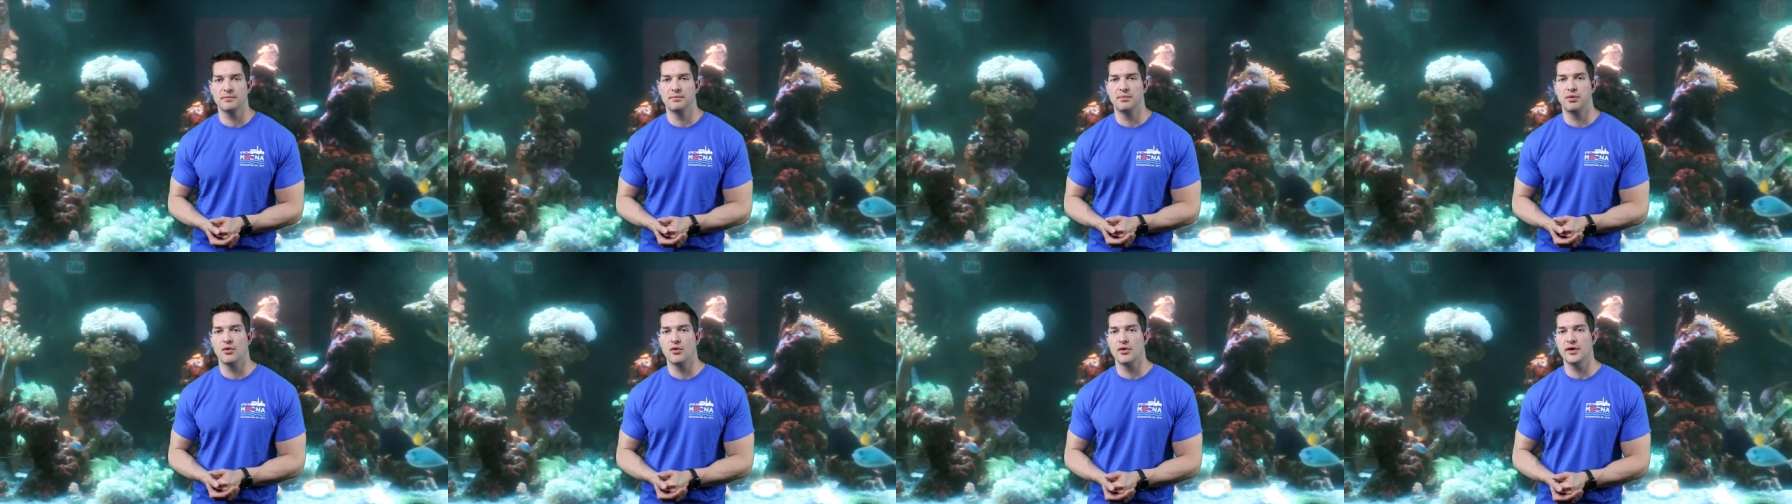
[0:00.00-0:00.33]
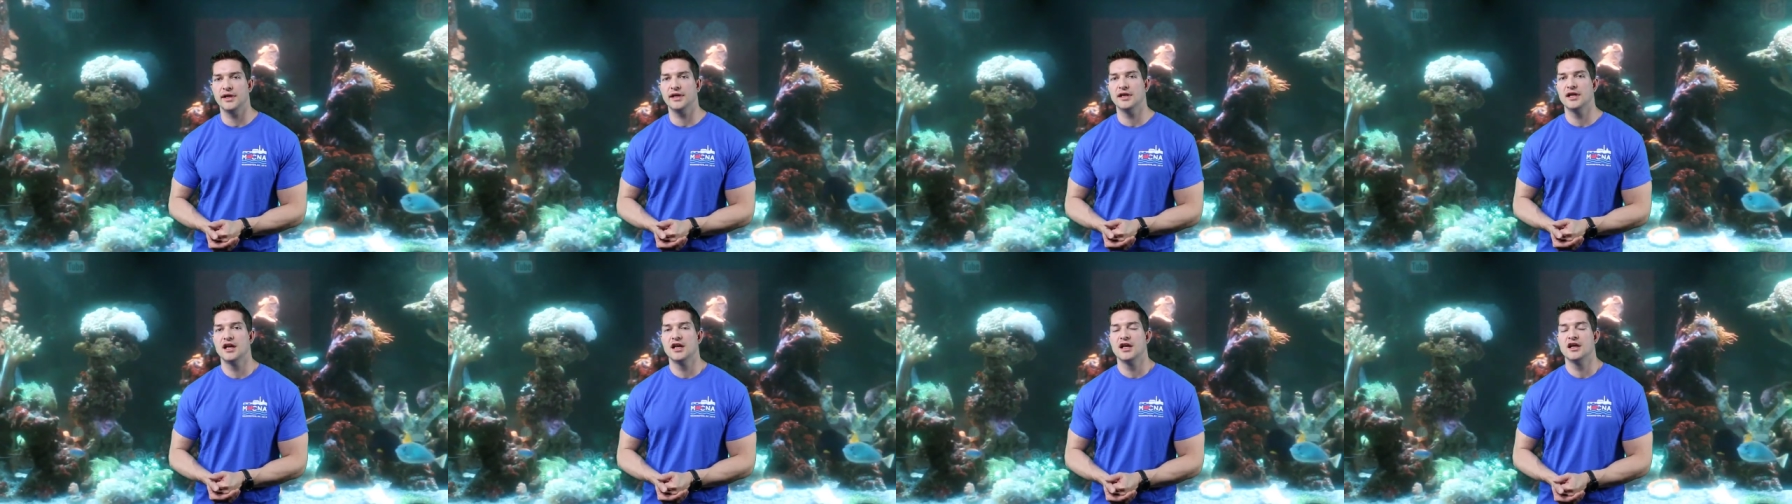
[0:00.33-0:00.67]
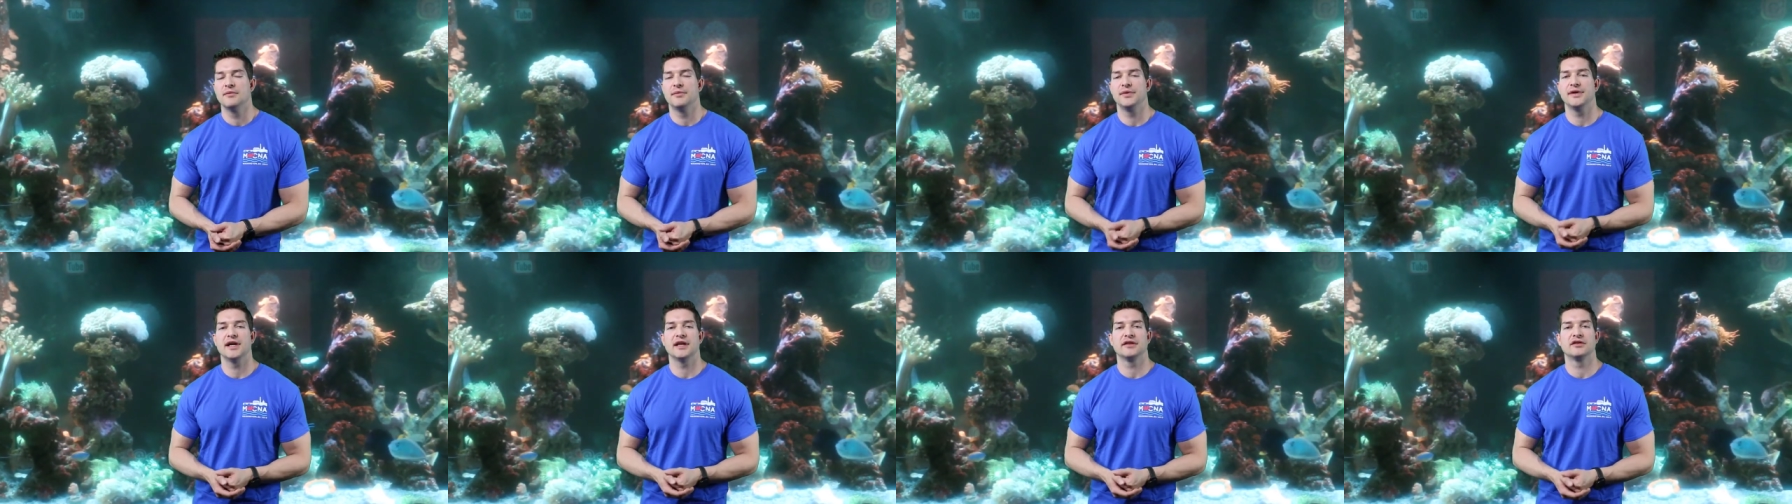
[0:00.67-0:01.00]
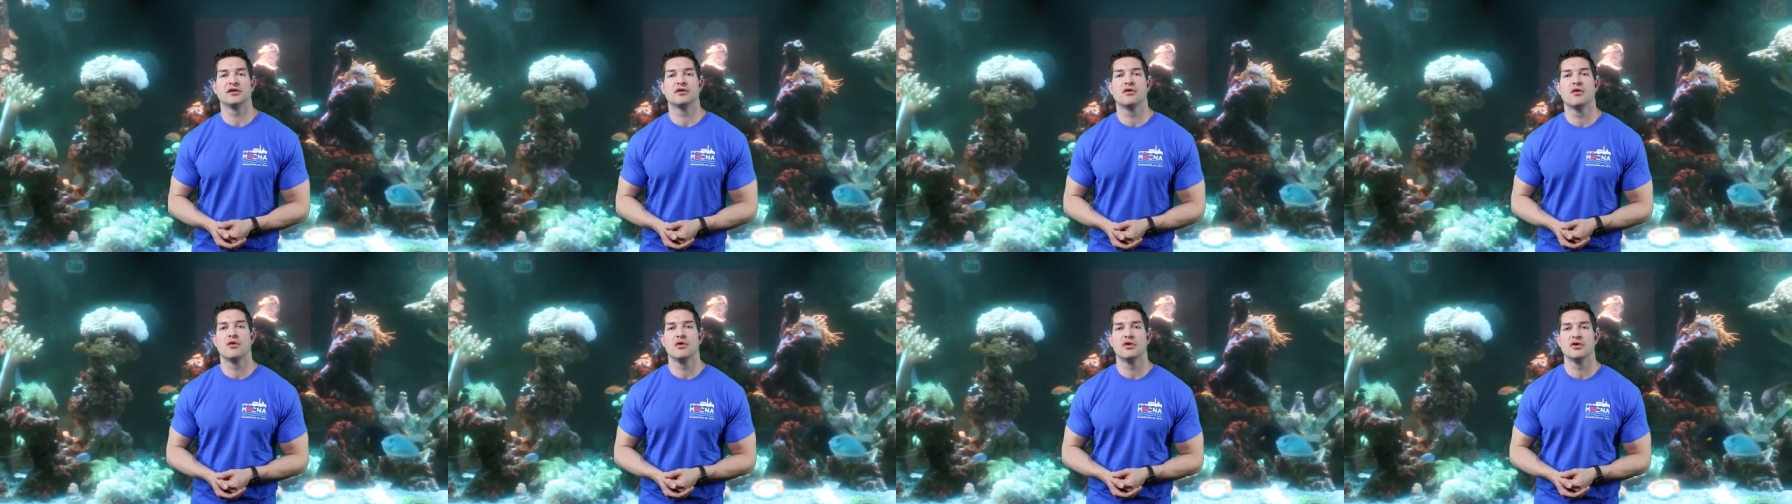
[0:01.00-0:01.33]
point, but yet
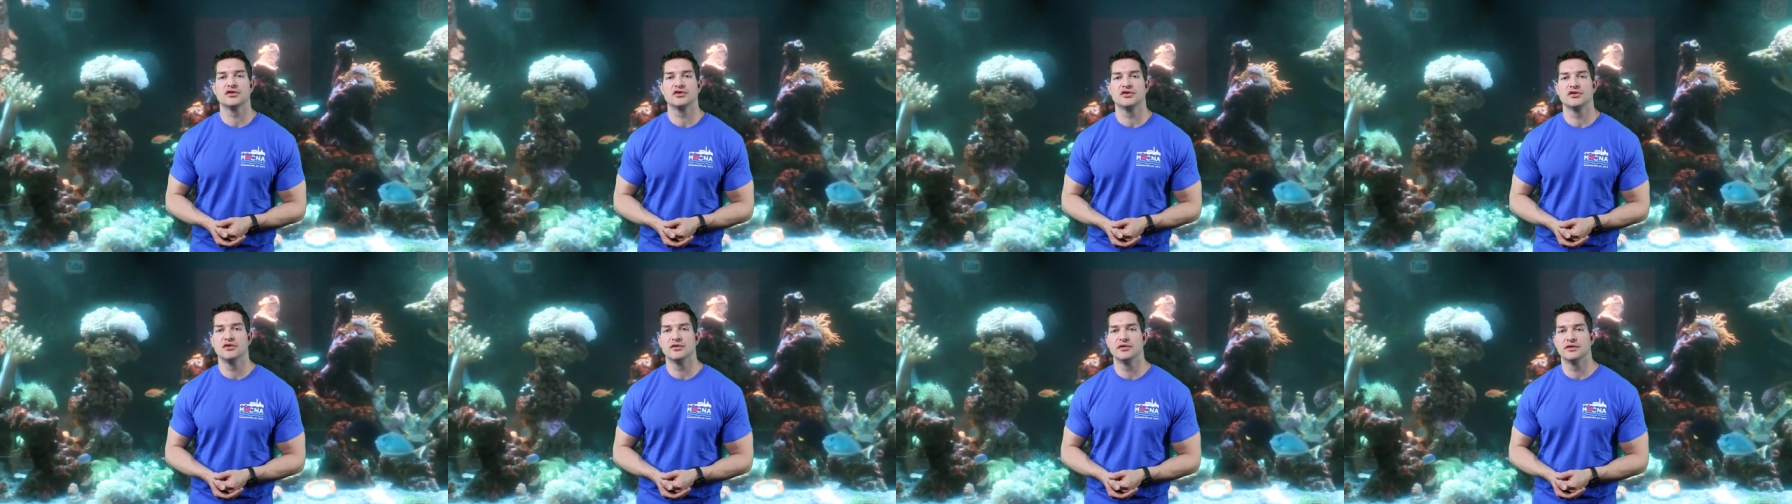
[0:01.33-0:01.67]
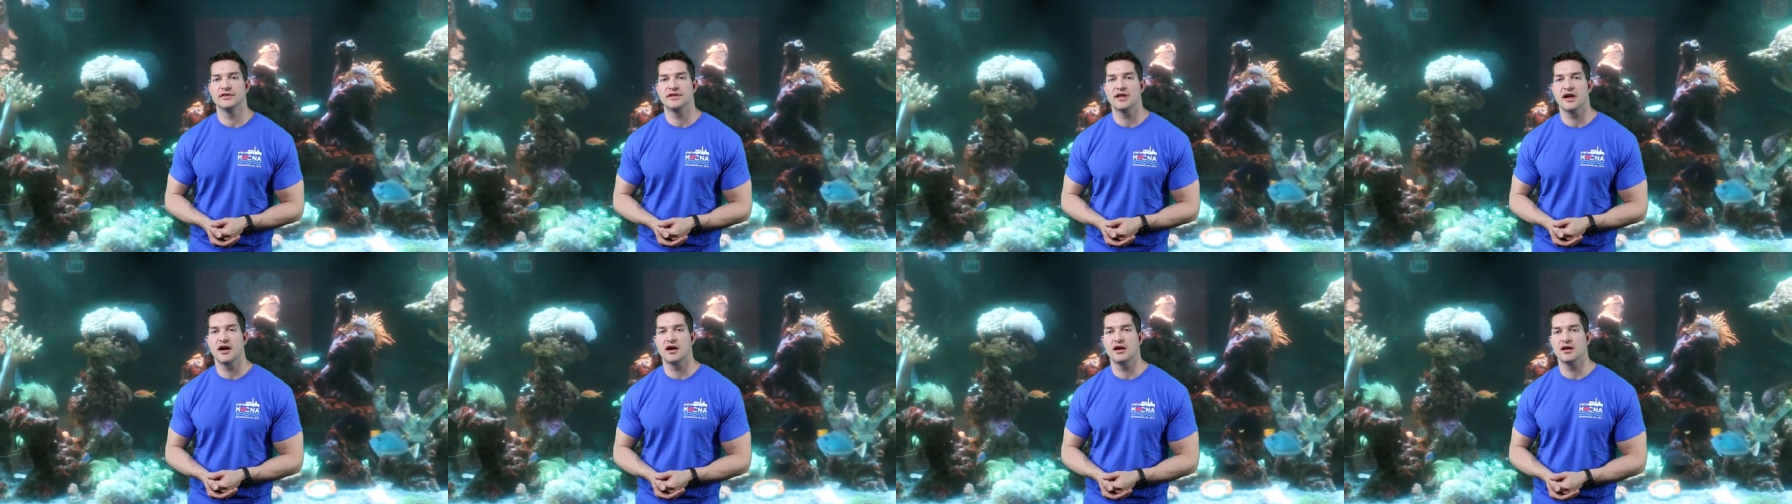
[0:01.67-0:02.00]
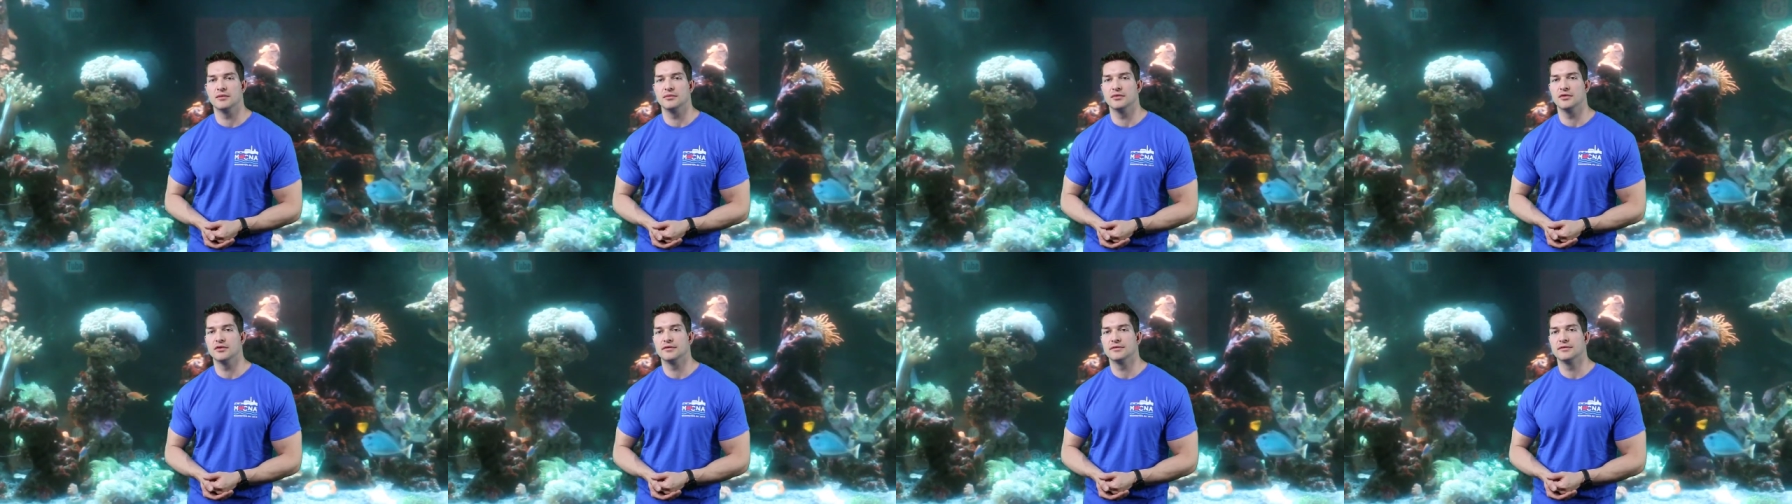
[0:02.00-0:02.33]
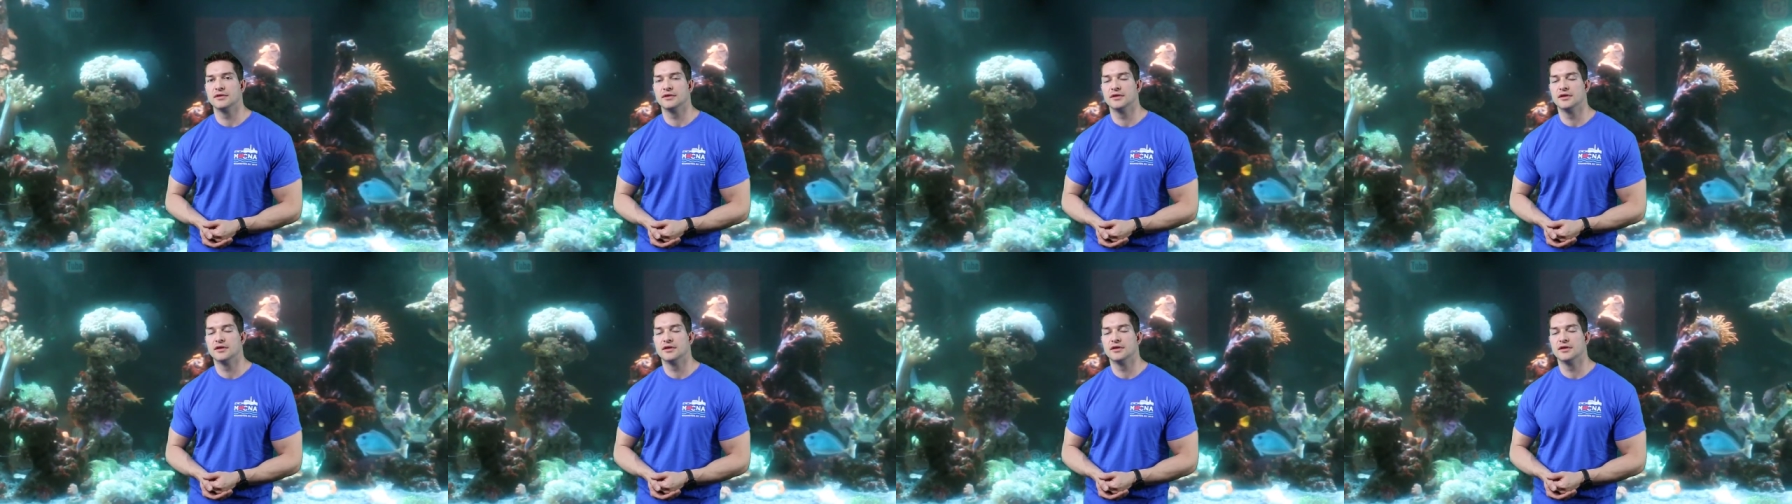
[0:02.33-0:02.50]
their corals are doing terrible.